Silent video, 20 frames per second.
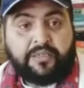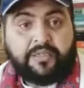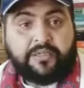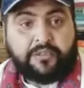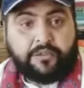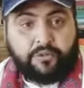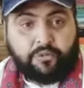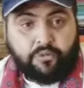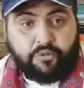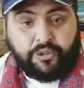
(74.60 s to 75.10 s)

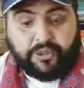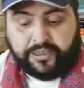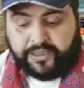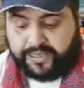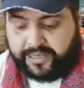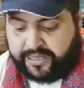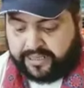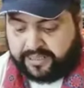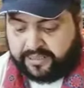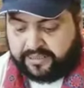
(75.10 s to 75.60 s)
New
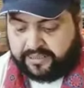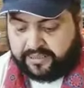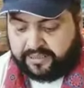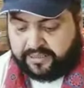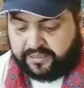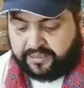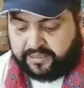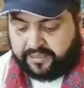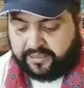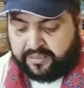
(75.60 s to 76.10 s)
England
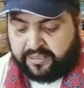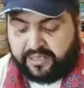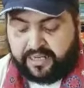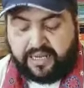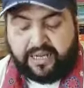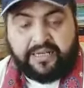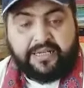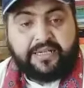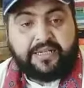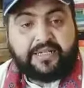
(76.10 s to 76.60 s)

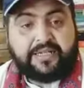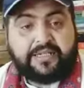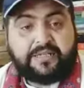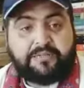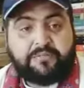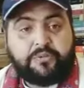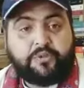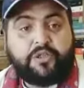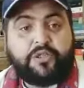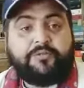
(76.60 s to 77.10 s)
and its
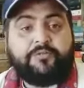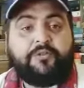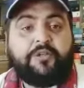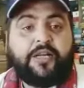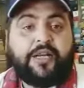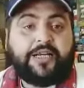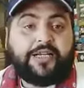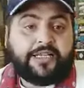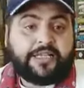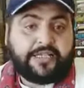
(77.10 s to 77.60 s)
beautiful
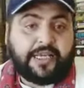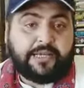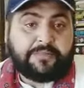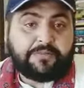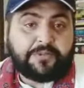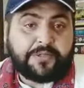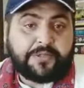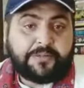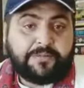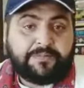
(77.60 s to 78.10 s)

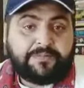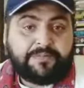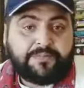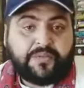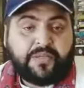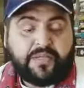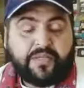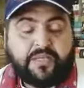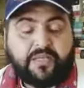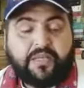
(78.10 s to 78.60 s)
landscapes.
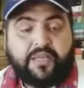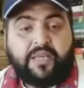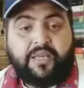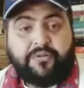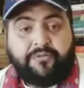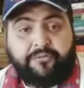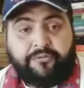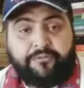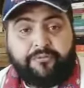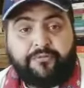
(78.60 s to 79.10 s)

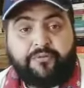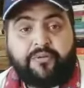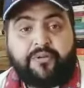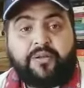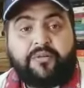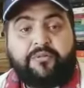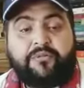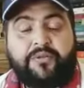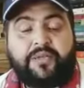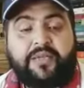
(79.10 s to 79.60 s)
If
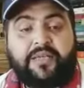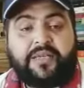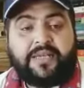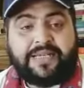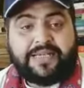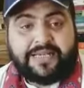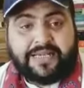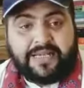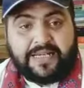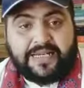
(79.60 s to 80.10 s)
we
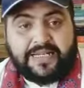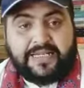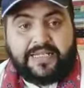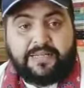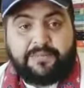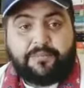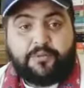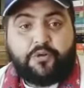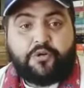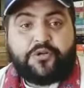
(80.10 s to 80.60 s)
study the
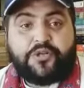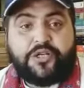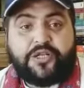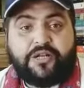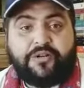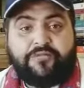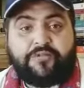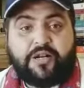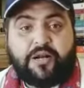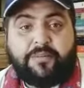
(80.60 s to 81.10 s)
poetry
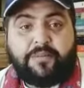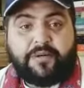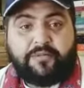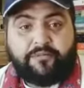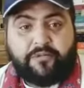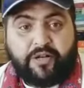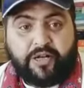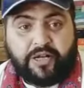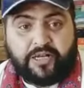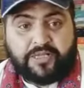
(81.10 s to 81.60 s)
of Robert
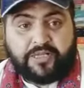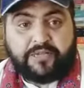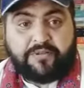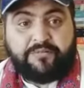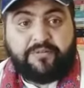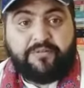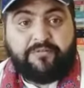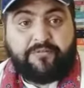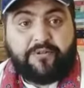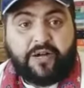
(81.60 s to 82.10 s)
Frost,
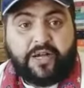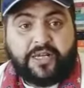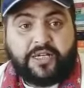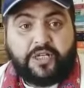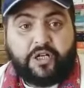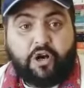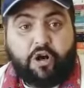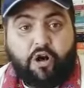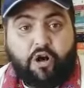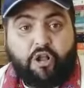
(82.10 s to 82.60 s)
we find
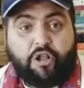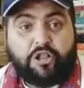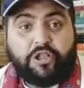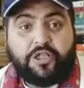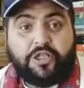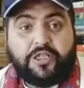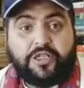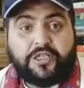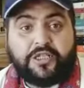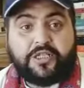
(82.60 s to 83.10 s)
all
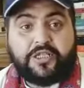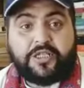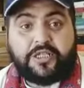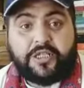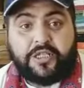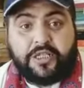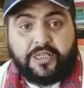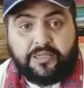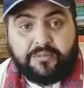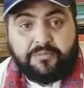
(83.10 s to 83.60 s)
these
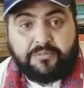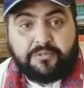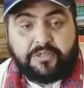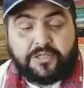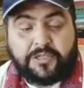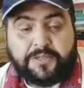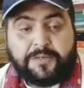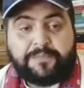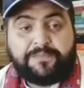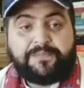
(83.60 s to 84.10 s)
themes
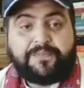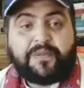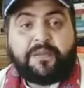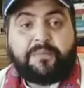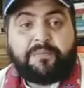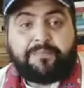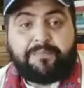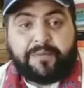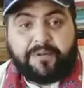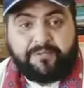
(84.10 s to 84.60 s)

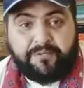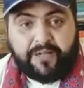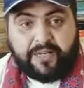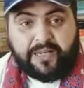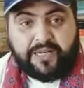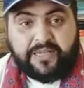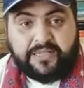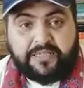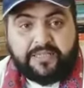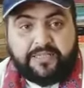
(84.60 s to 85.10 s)

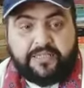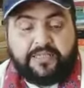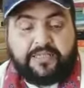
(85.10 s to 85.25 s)
prevalent